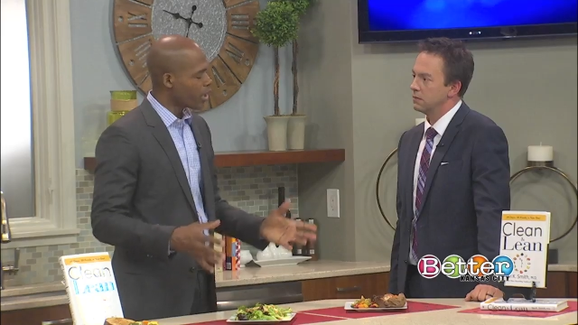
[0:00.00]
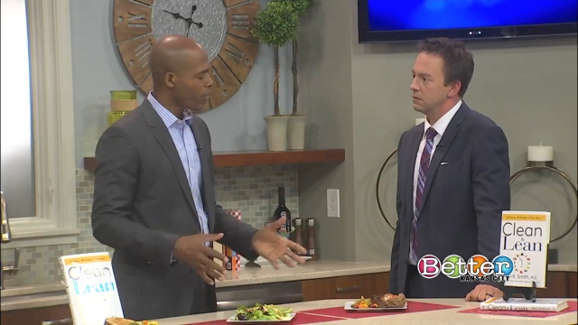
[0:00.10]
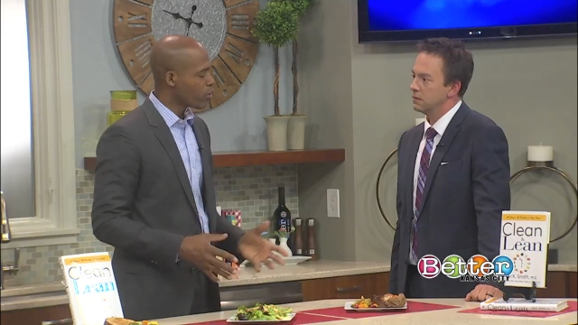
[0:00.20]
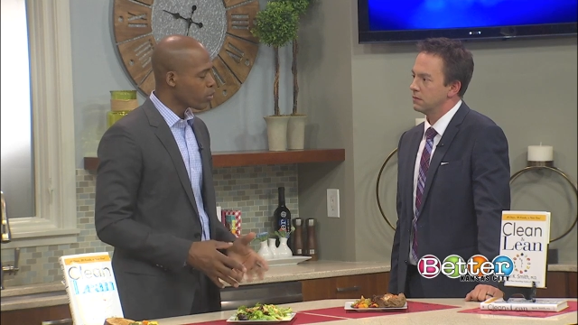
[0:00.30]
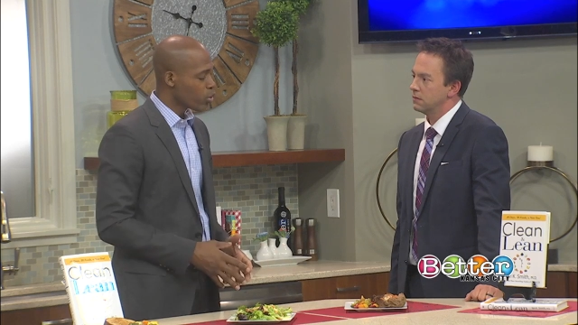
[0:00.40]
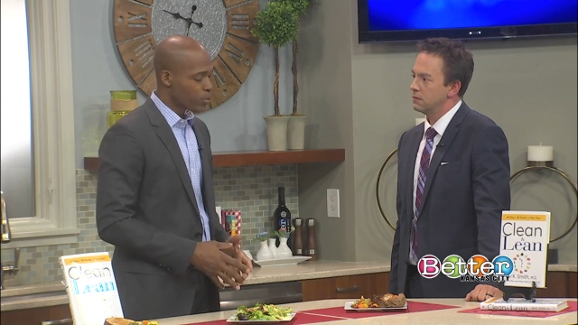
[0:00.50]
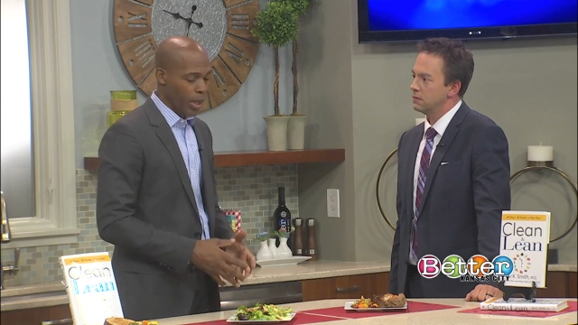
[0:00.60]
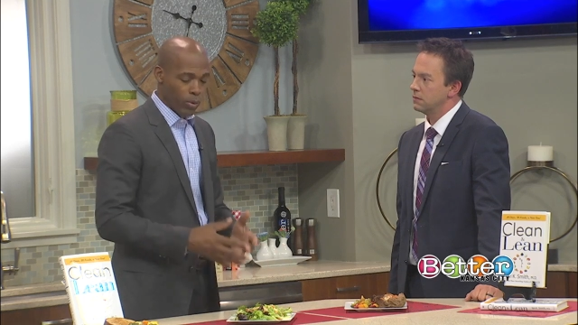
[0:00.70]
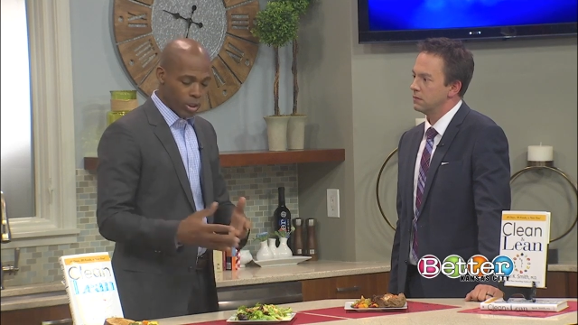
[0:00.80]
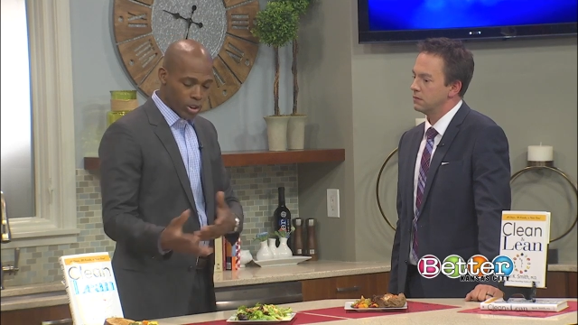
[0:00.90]
Speaker 1: heavy rules, but I
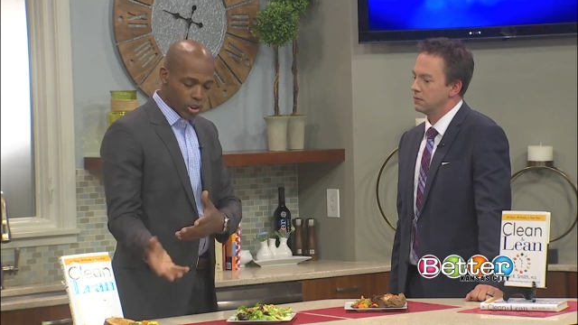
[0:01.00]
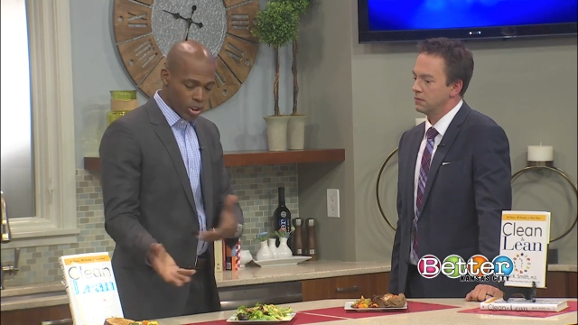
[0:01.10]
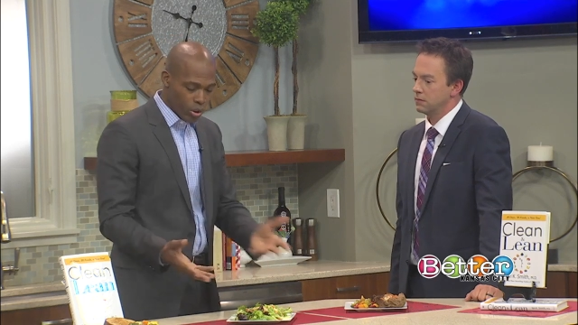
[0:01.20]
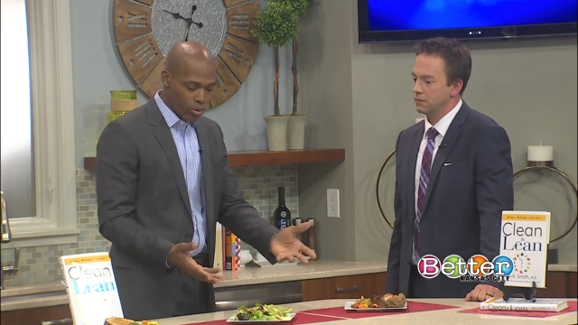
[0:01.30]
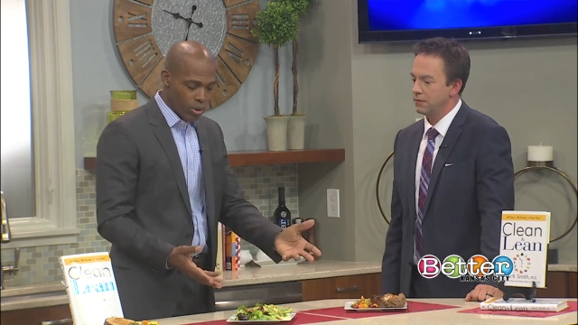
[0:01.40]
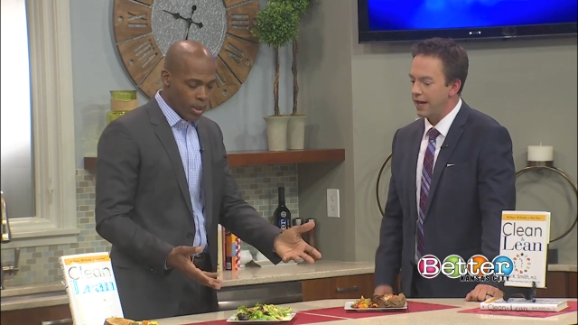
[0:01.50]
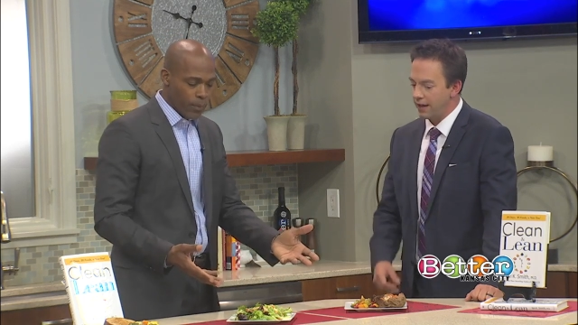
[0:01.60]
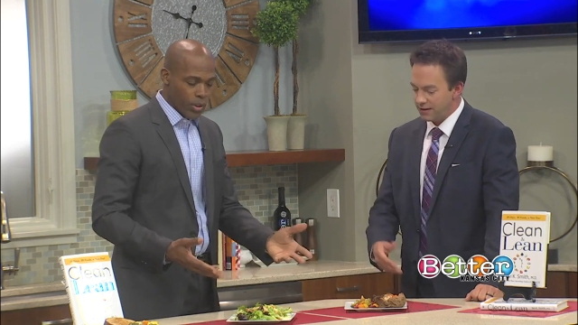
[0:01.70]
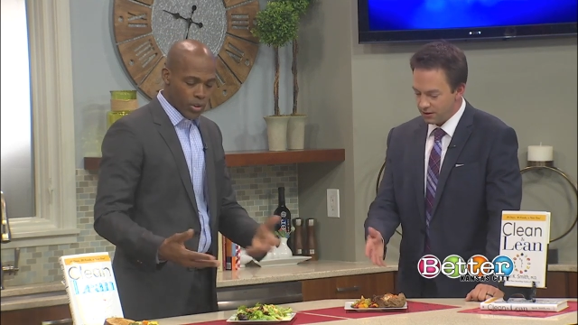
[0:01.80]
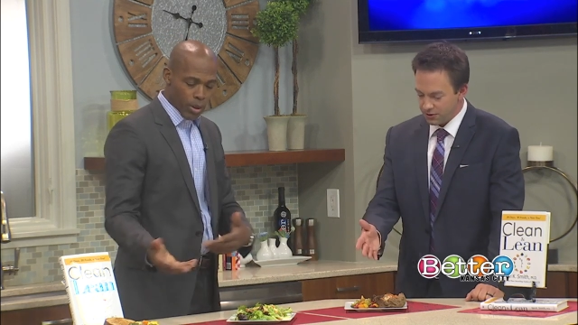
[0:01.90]
wanted to show yeah,
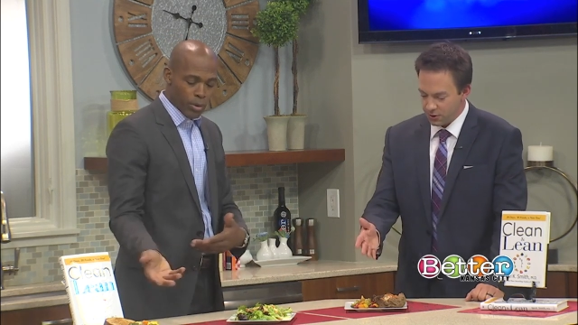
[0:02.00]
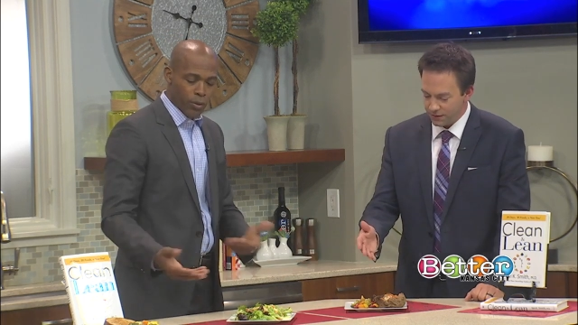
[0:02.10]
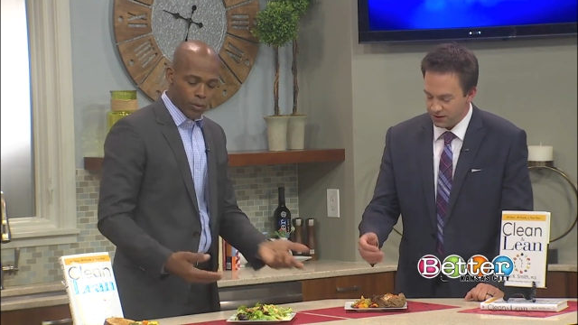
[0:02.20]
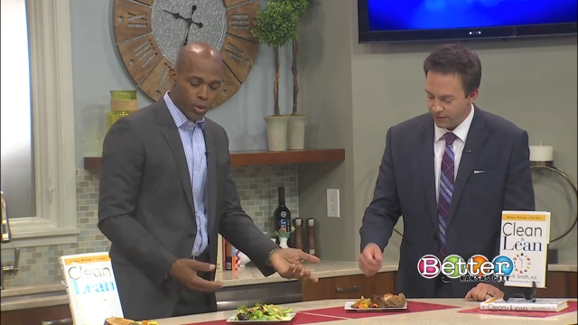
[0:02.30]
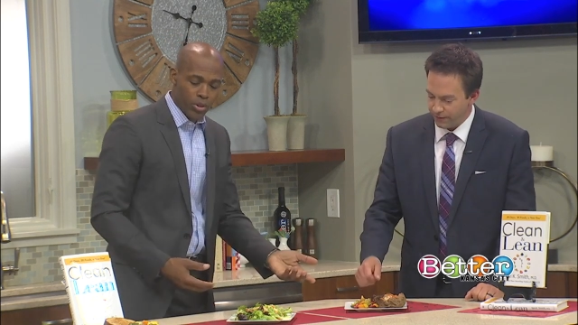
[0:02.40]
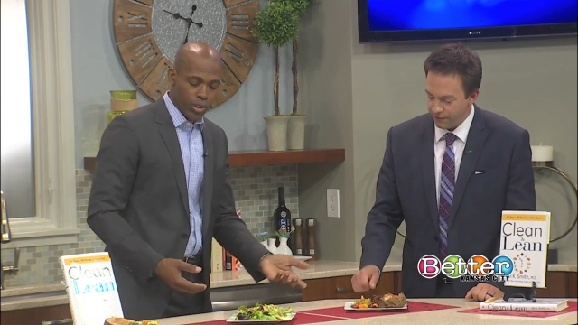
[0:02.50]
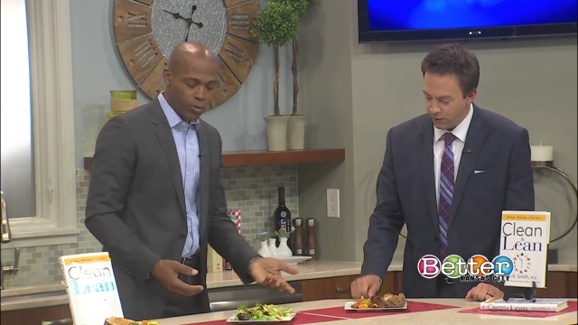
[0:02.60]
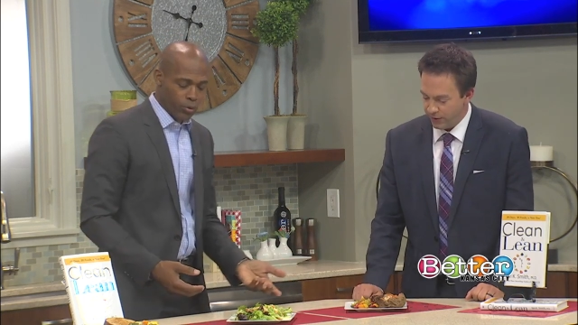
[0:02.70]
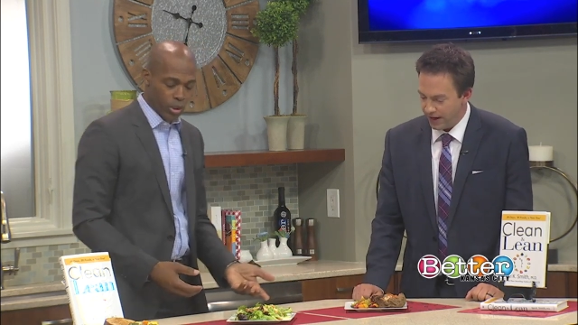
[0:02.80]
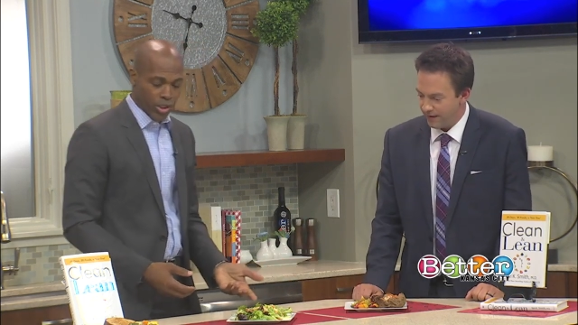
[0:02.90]
let's some, of, some of the food, here,
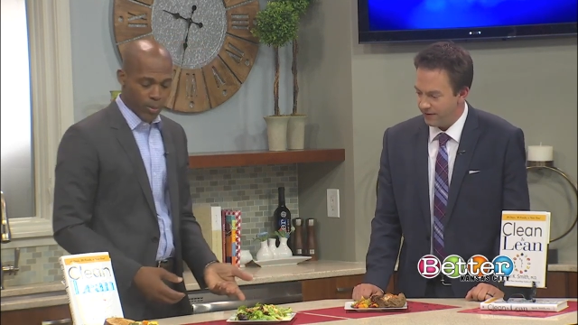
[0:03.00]
for example.